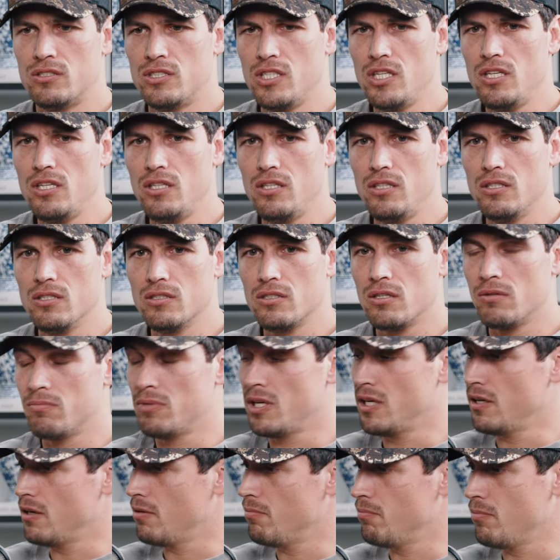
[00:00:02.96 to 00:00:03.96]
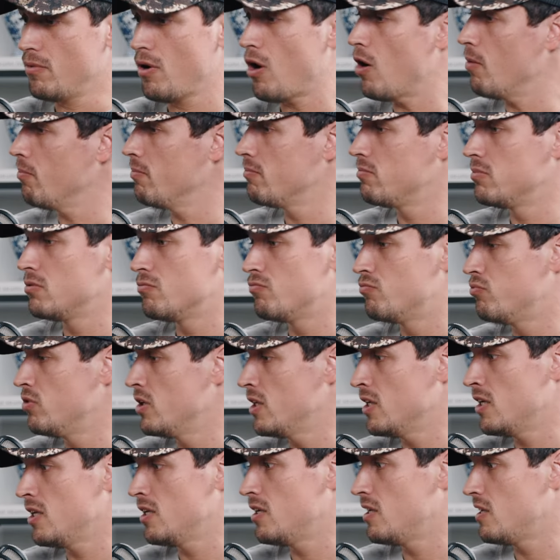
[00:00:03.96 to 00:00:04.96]
genius. I'm like, I'm
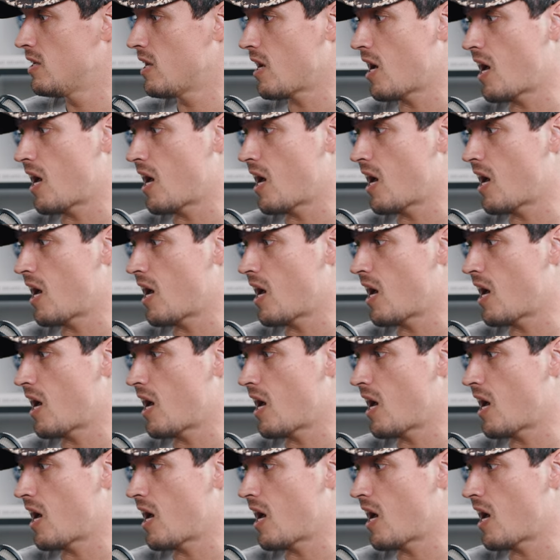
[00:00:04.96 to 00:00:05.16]
really